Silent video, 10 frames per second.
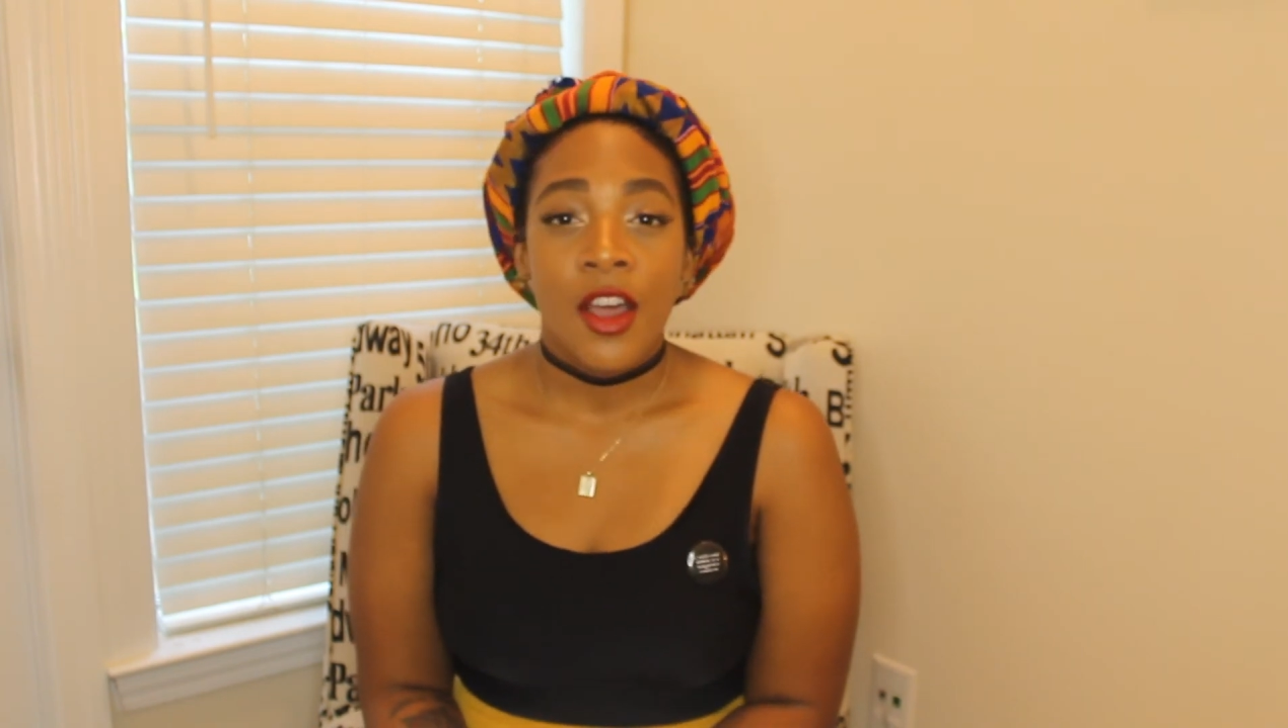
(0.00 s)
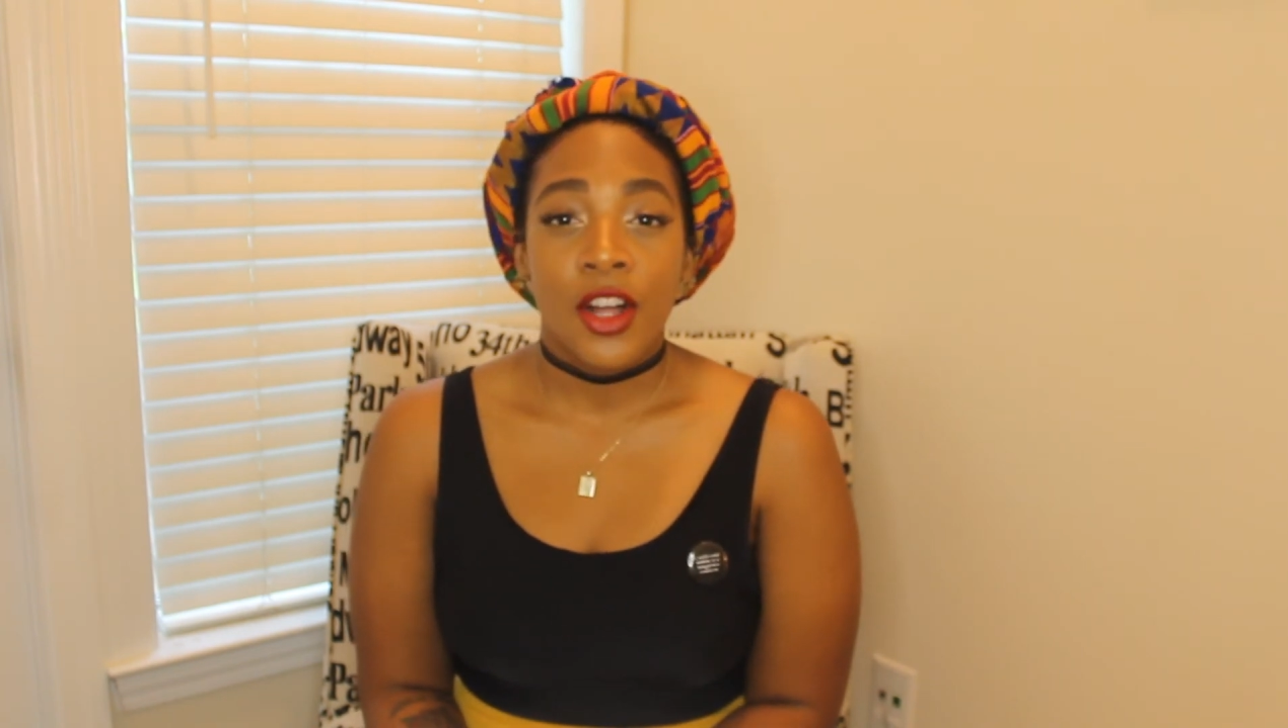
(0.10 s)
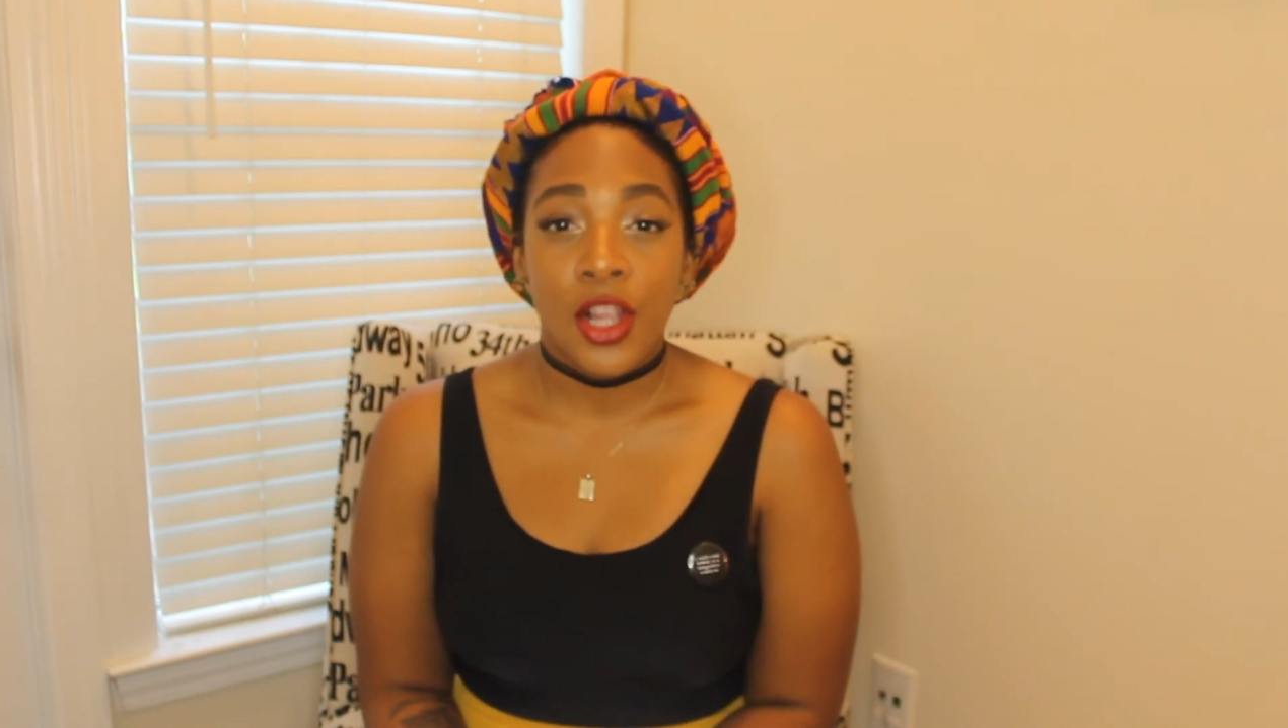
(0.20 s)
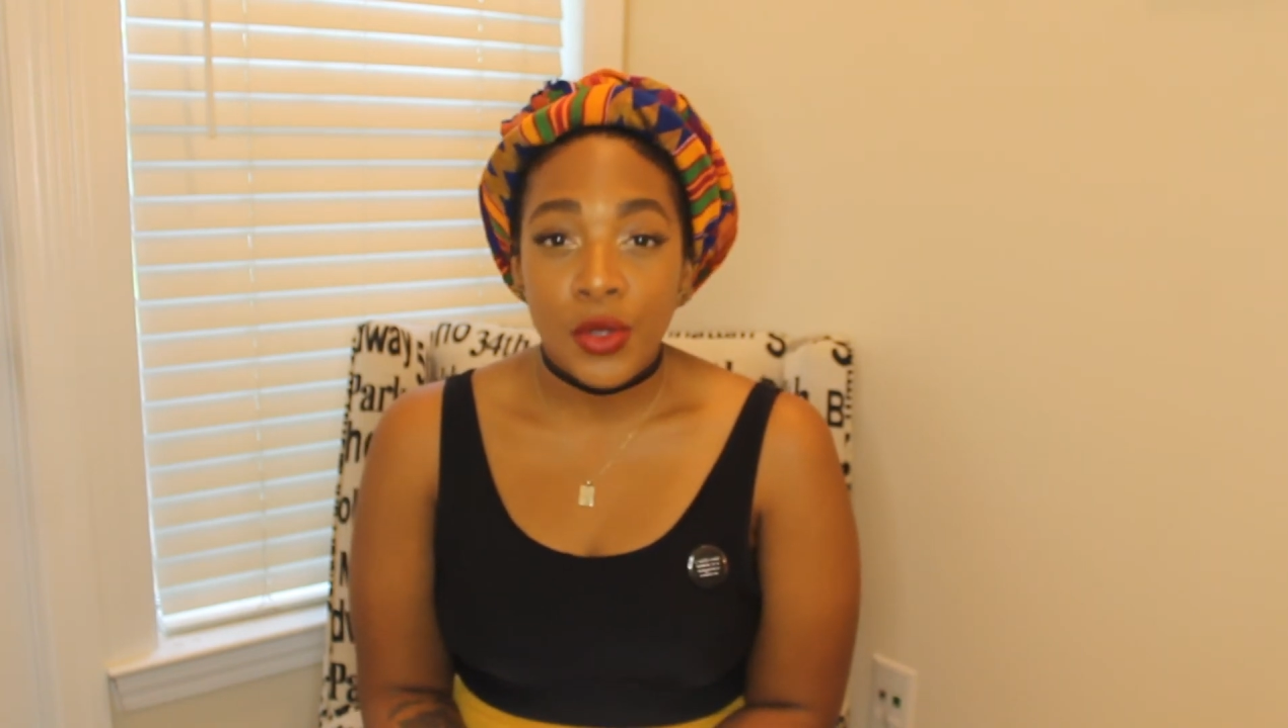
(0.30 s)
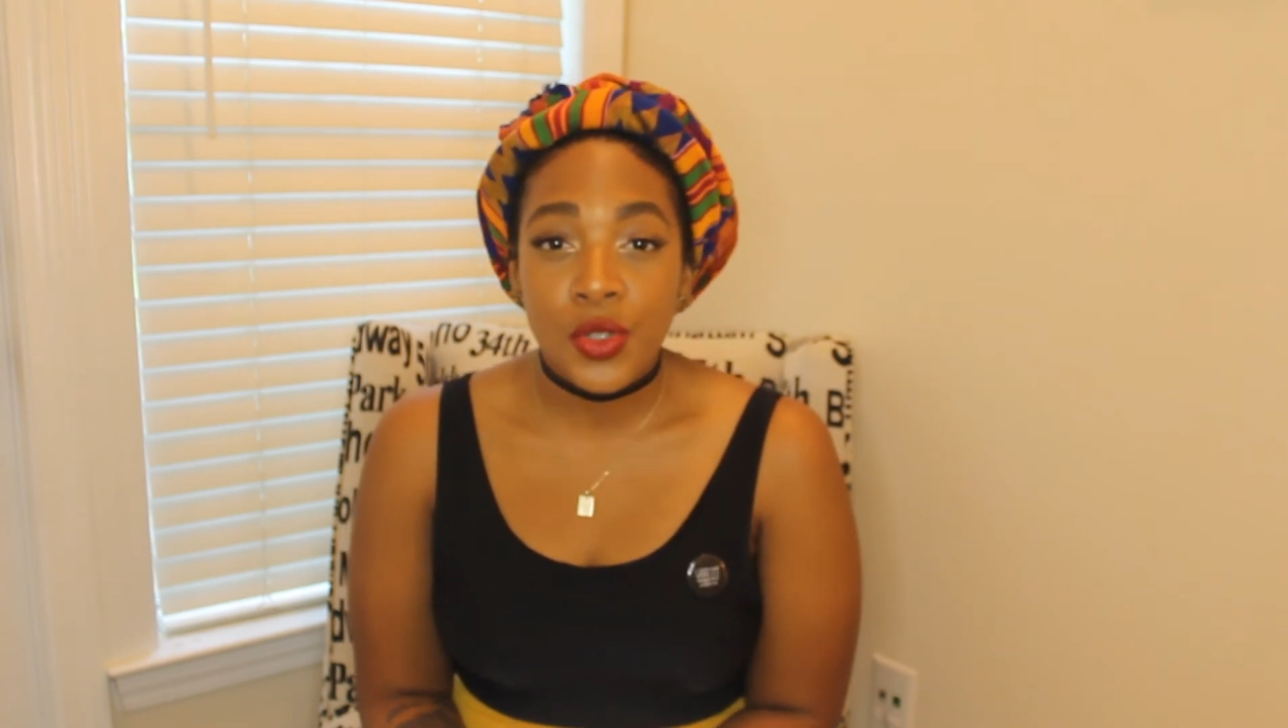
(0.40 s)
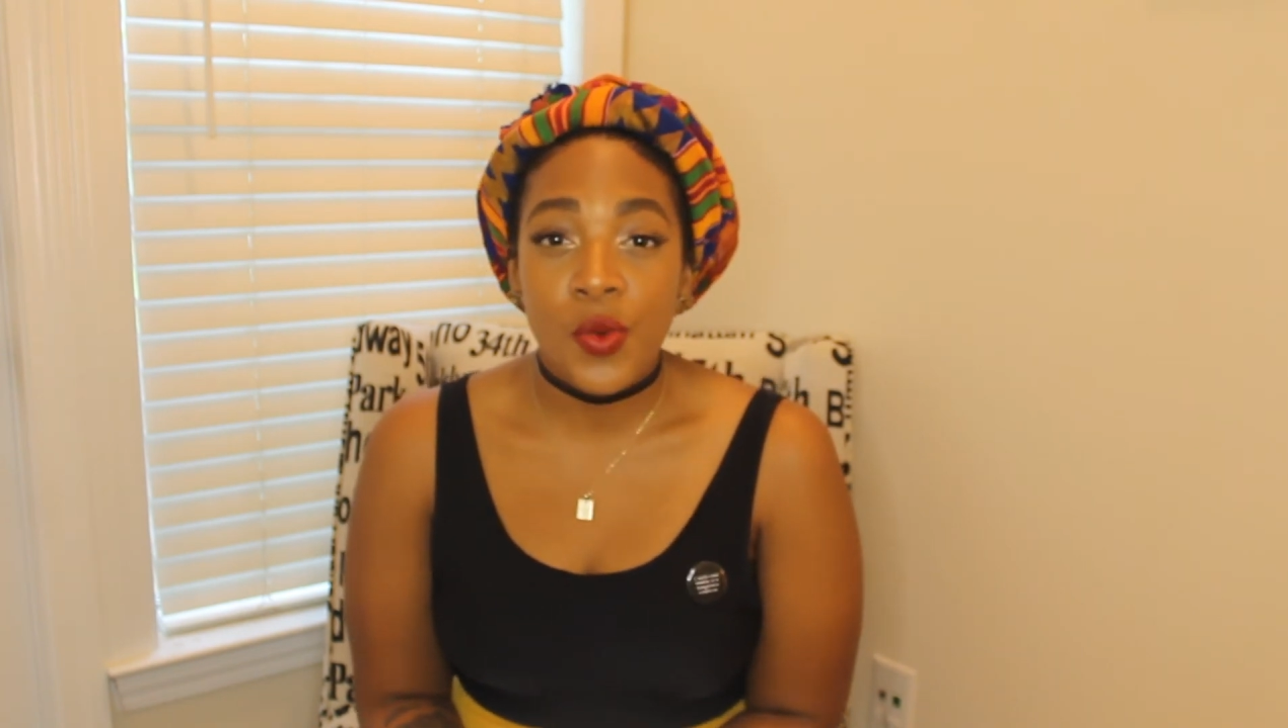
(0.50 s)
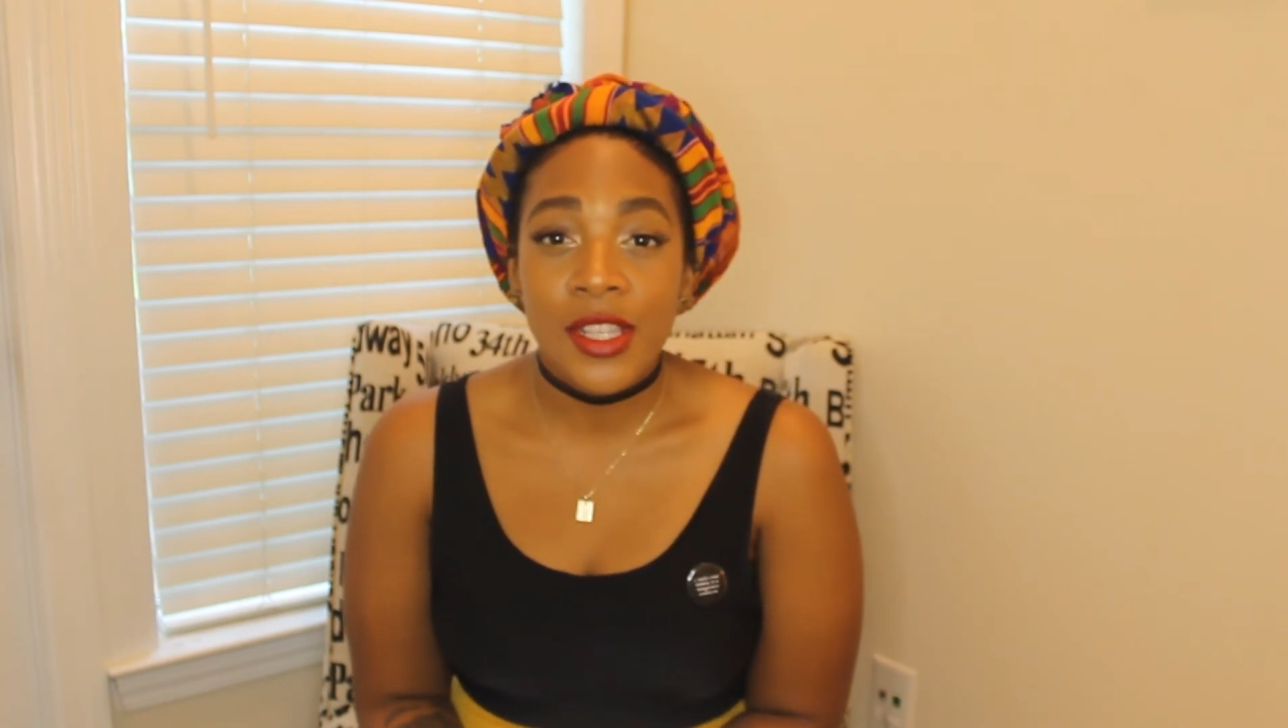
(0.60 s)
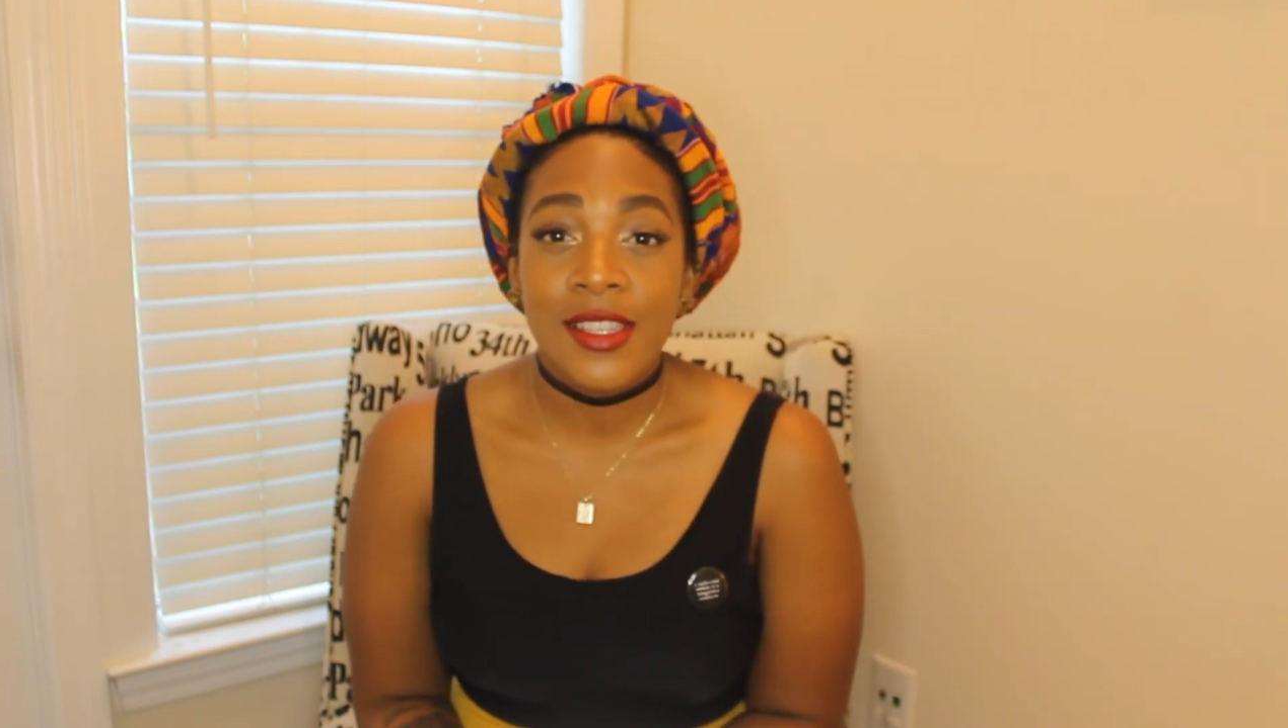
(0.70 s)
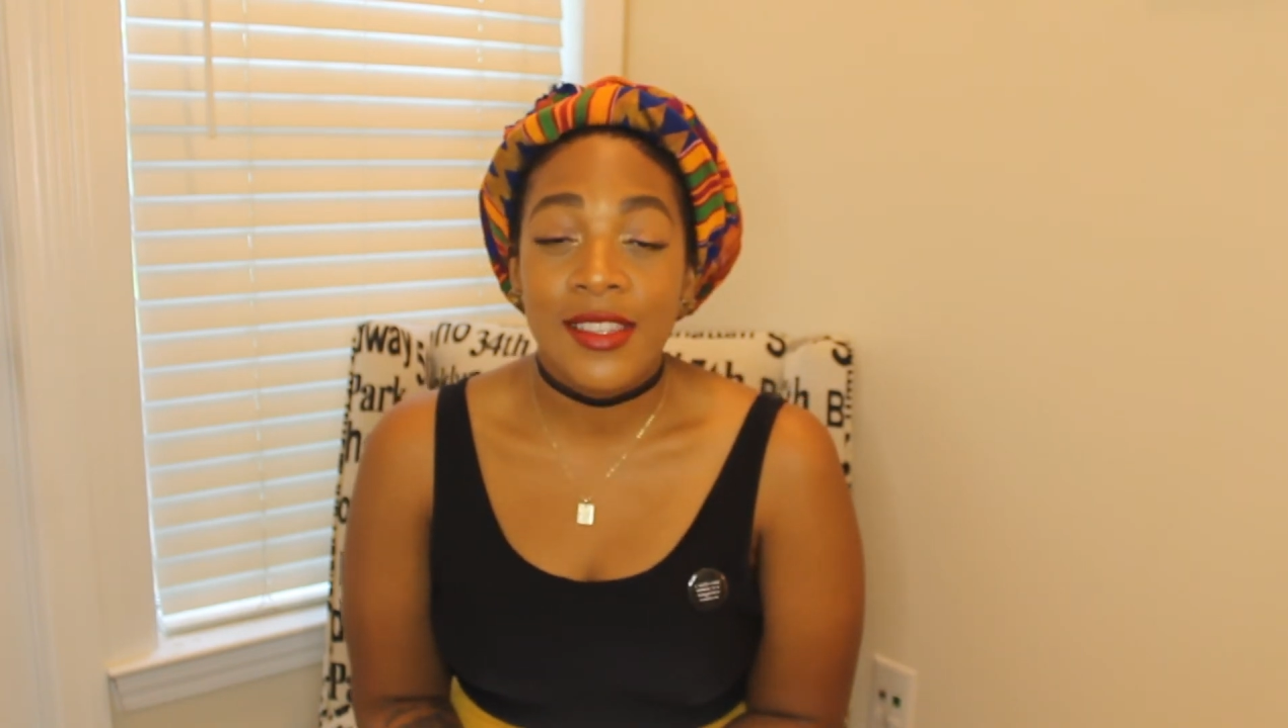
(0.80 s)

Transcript: close ones